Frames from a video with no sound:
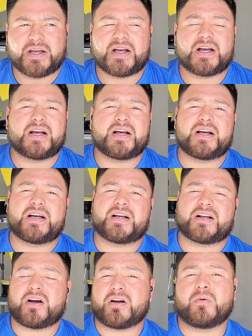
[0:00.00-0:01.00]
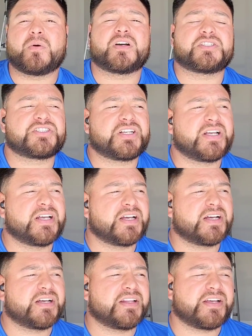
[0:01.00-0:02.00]
car wash
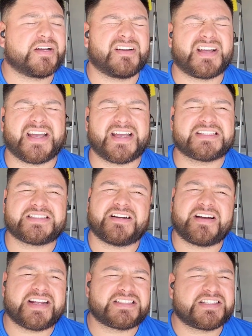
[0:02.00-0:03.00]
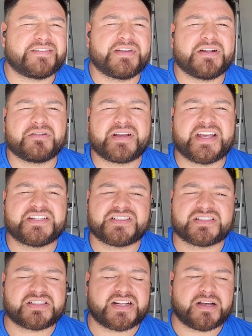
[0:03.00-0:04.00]
there. I guess they're at 7
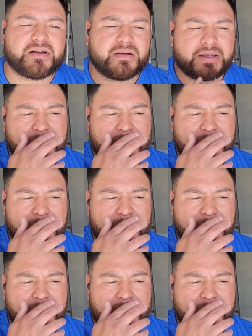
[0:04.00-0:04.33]
locations now.